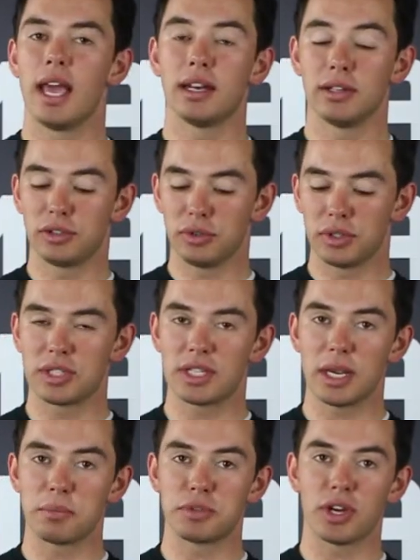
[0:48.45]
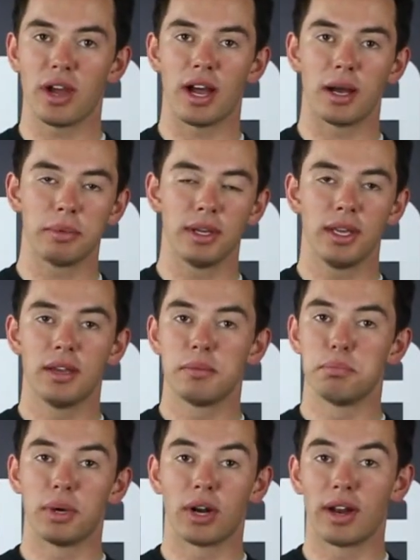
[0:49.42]
and it'll do the same job
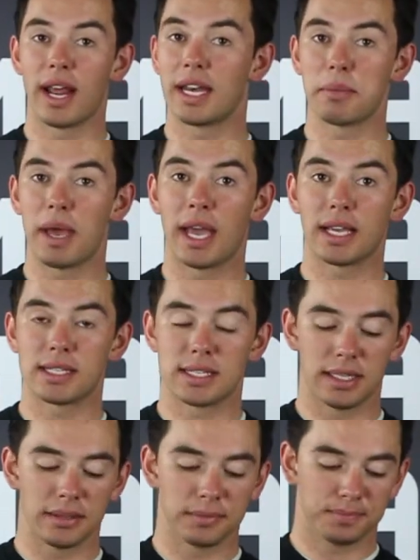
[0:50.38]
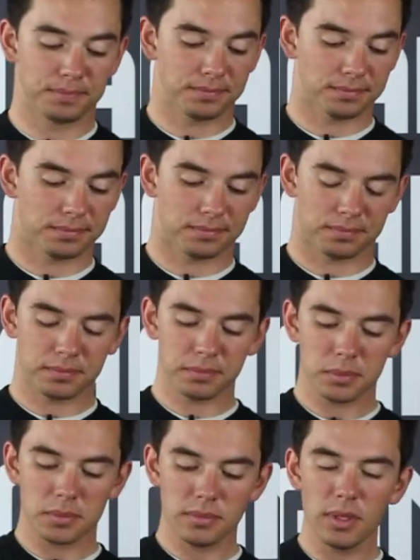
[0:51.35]
but on any magazine.
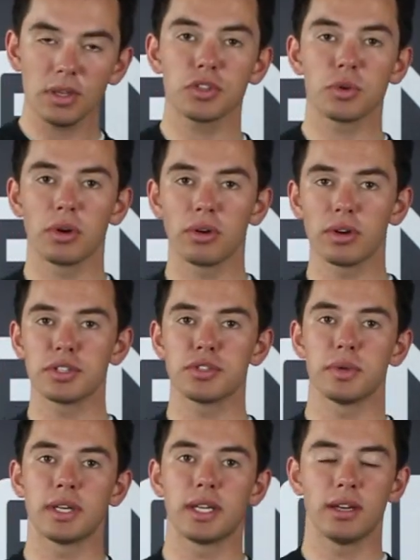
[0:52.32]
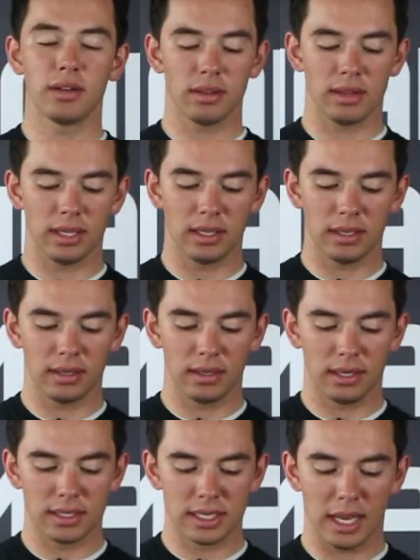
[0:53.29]
So in order to adhere the
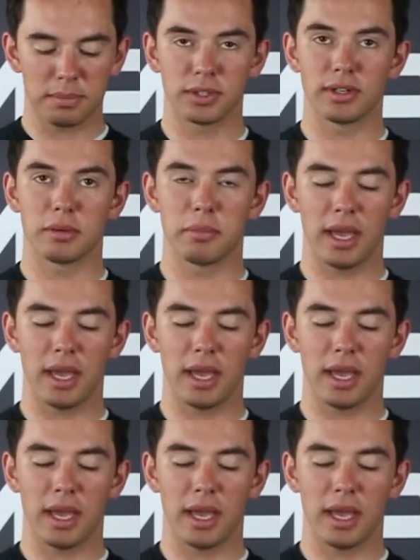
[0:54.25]
adapter to the